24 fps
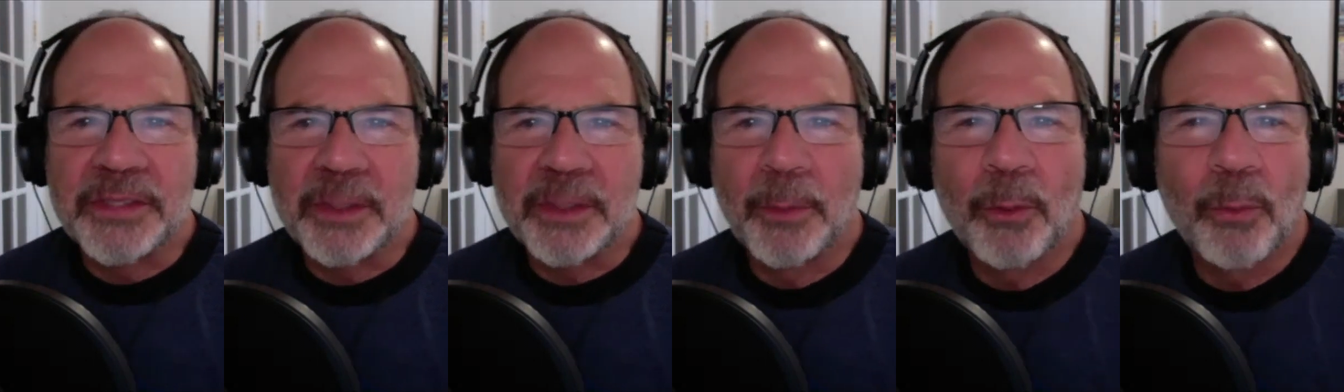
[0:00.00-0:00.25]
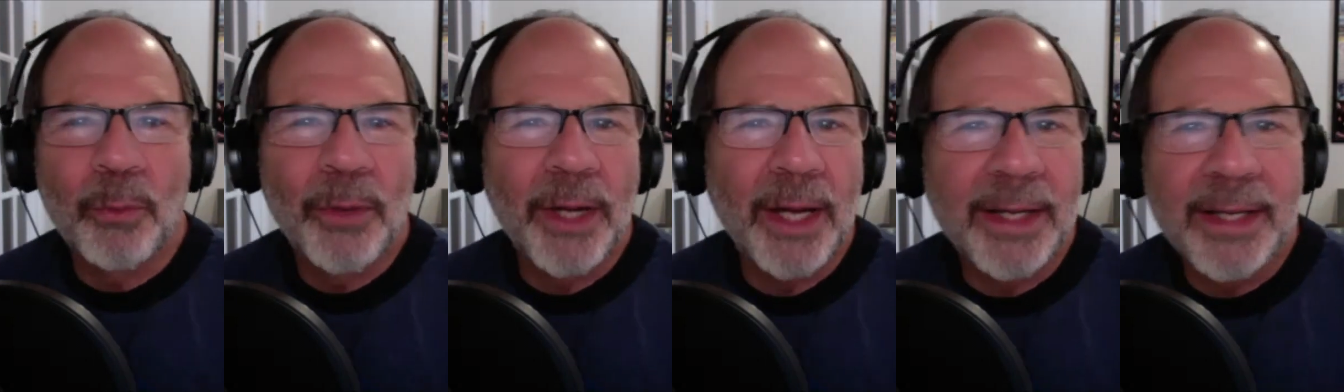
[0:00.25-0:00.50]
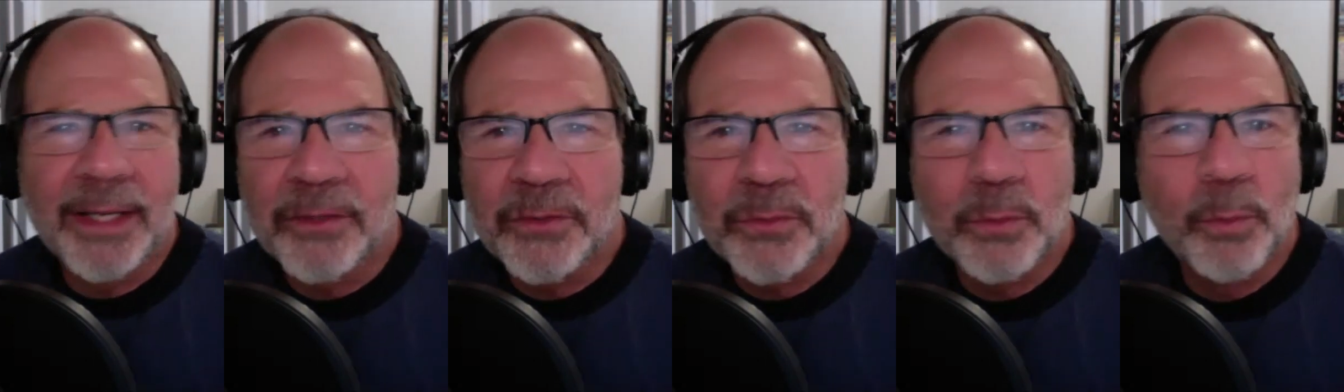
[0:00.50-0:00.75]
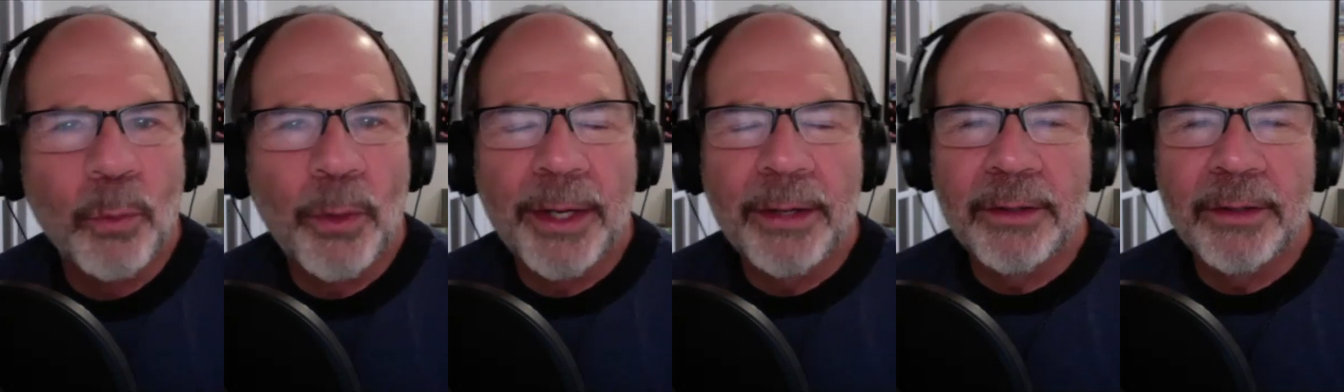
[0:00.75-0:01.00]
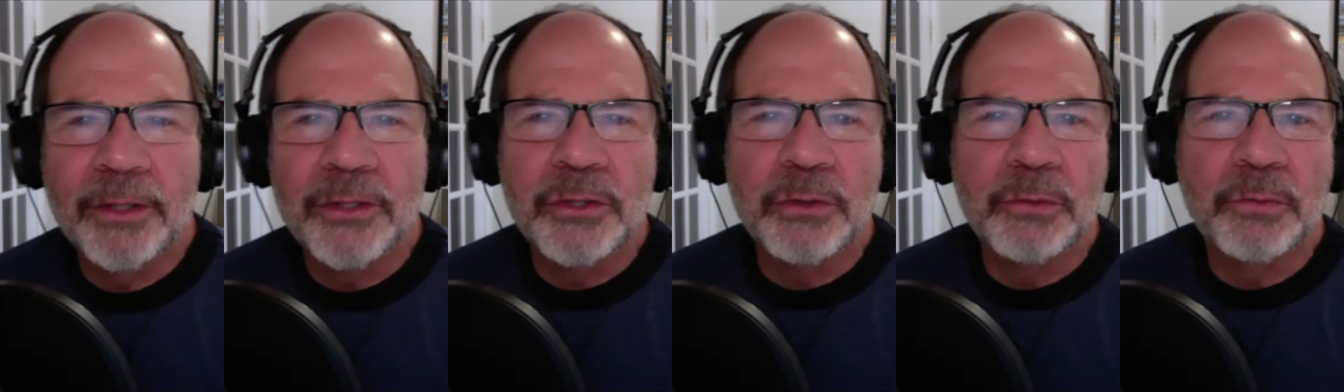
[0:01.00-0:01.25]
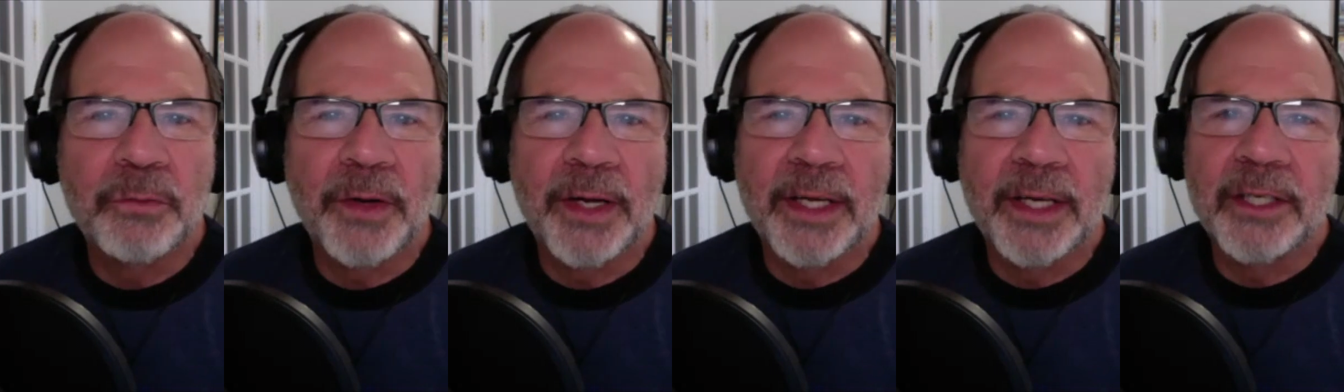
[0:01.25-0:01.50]
I mean, I guess where did you
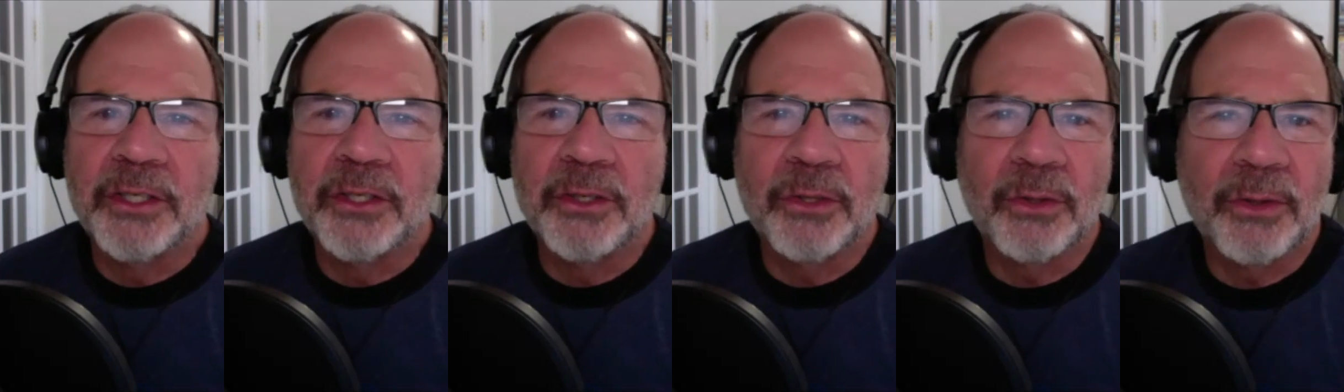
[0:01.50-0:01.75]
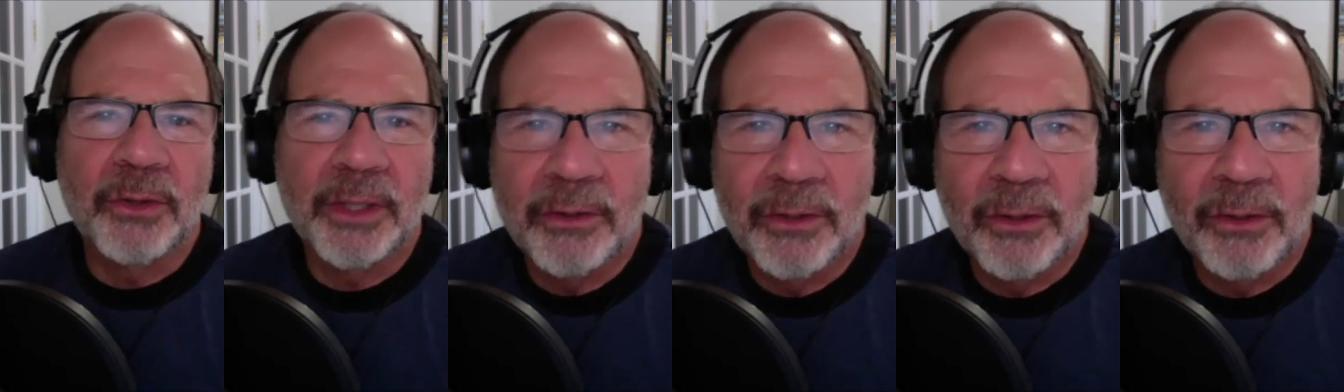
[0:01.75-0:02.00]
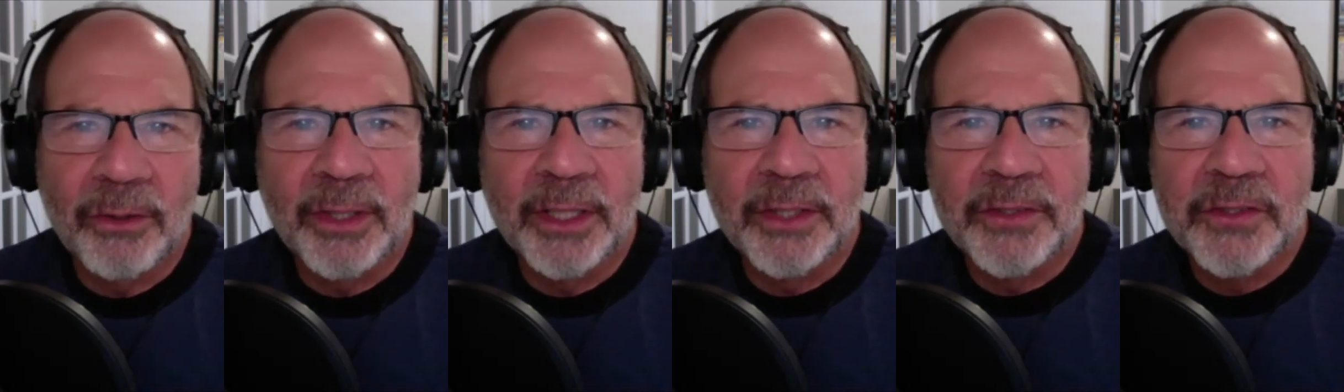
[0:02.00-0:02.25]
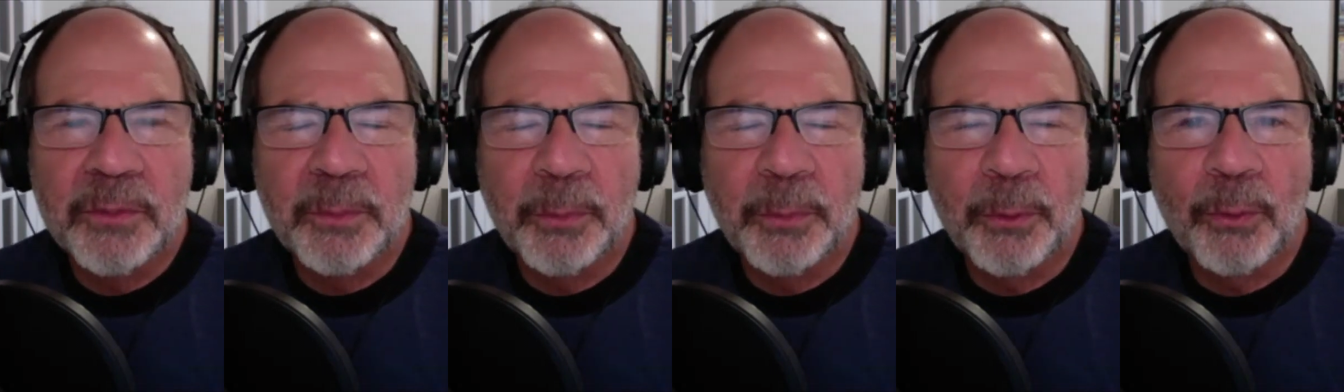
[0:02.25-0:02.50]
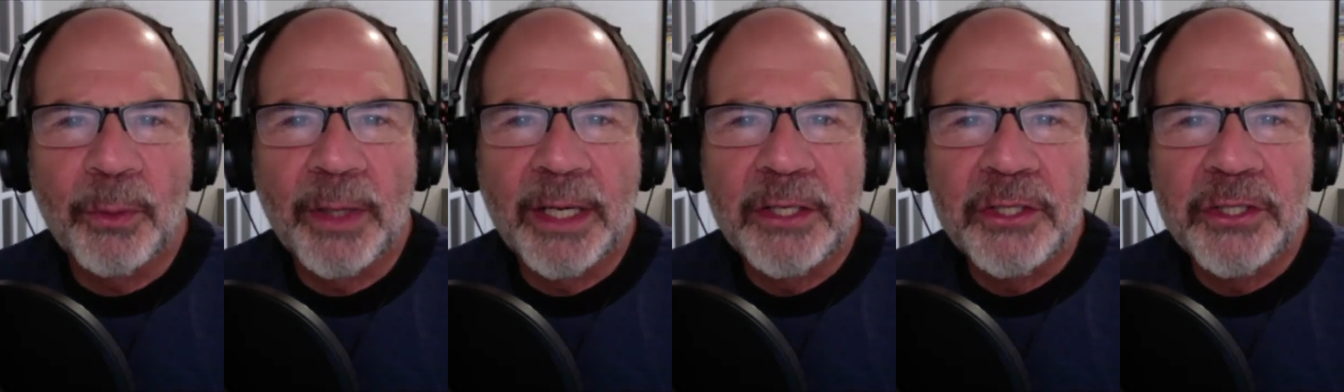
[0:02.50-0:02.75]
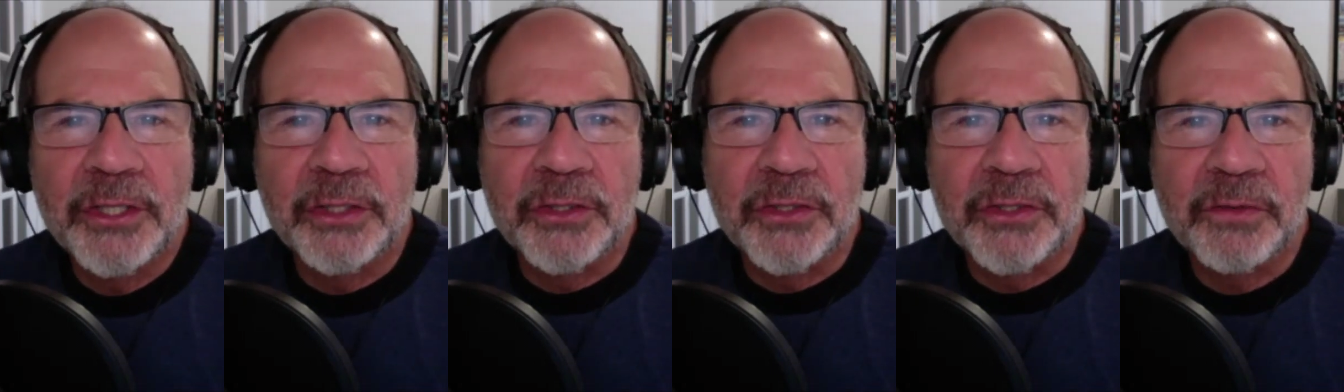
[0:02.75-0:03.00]
find your
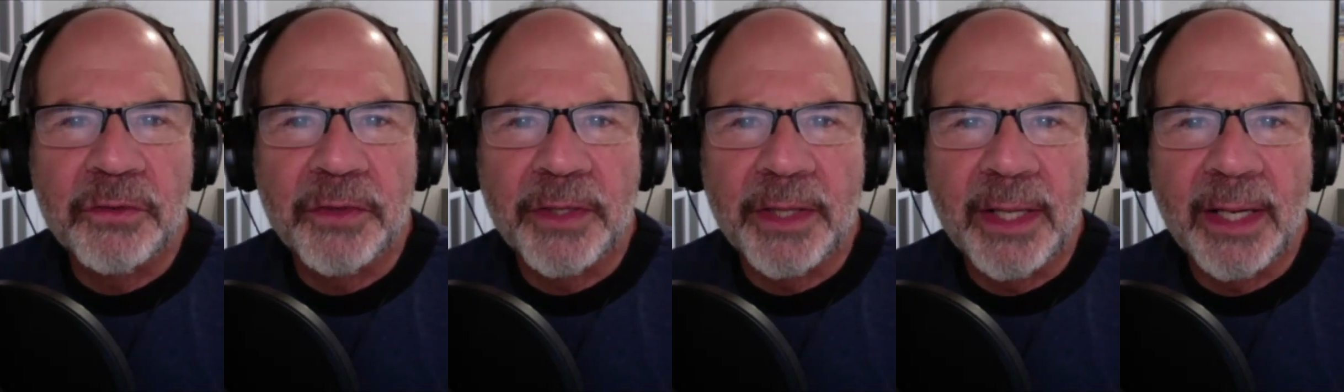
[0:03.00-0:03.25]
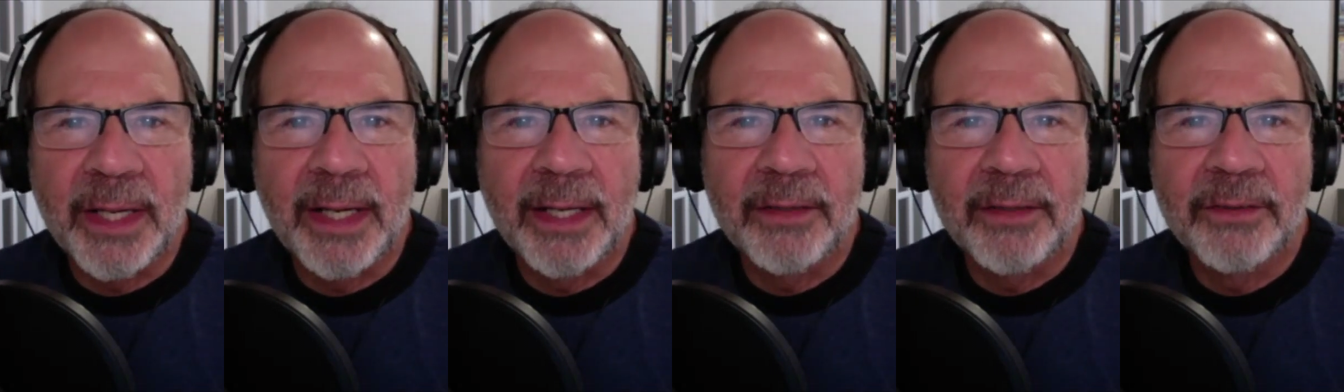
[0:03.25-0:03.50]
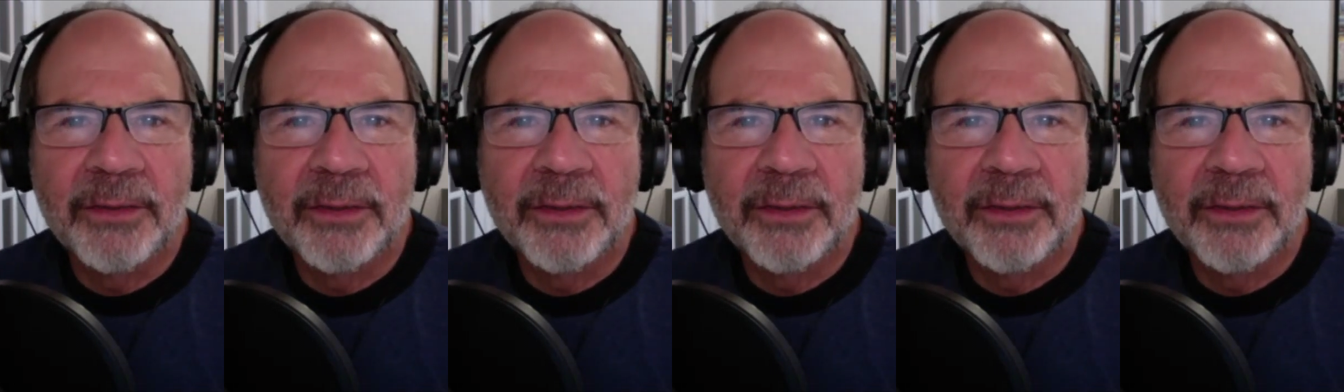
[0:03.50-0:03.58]
inspirations for that?